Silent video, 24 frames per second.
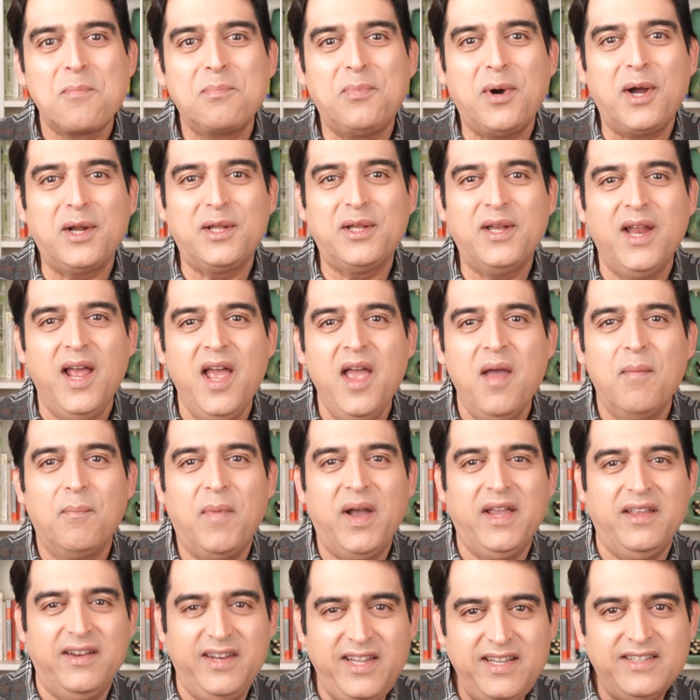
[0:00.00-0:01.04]
but
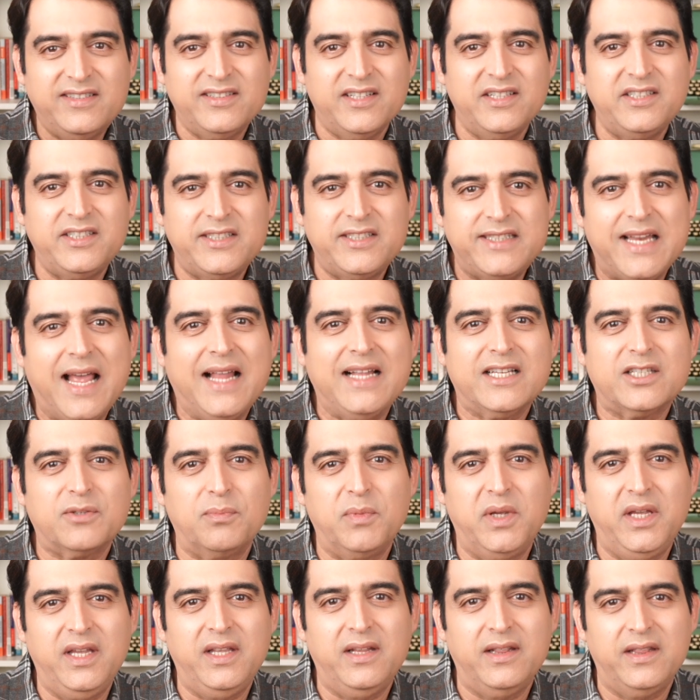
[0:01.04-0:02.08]
My research tells
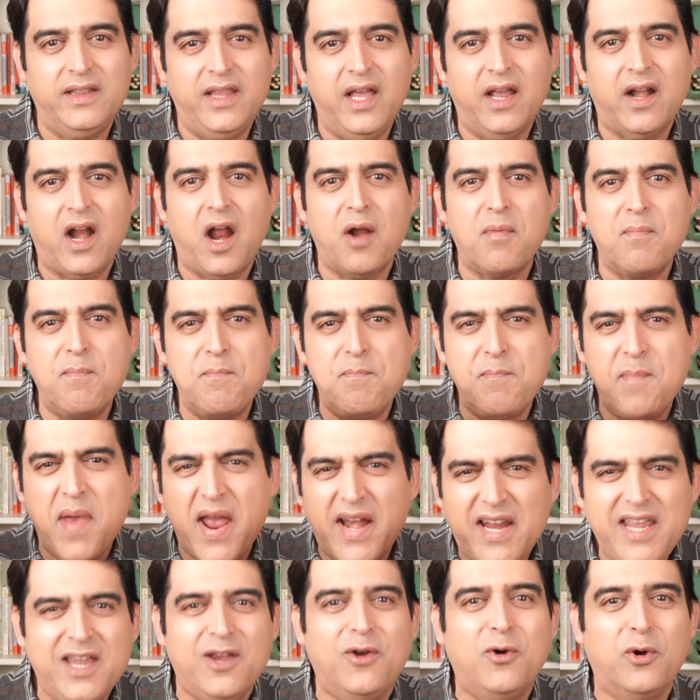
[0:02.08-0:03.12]
me there are
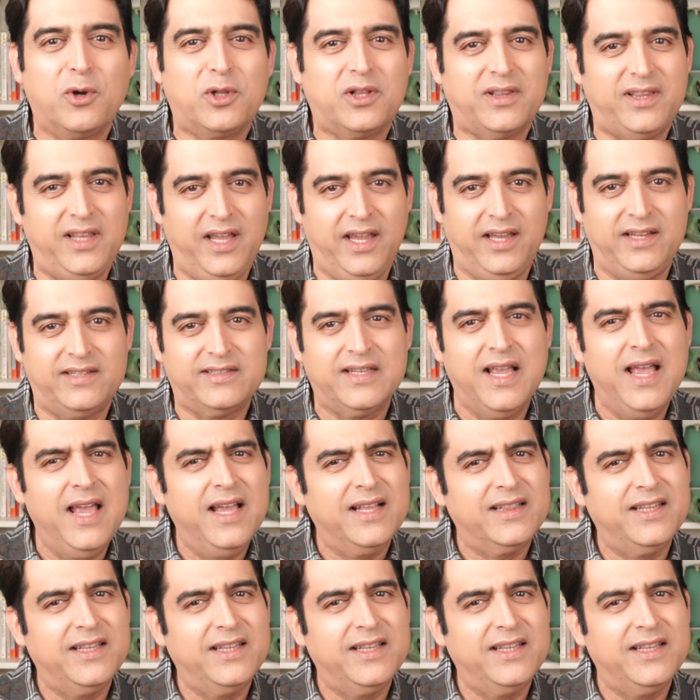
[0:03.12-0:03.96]
many good things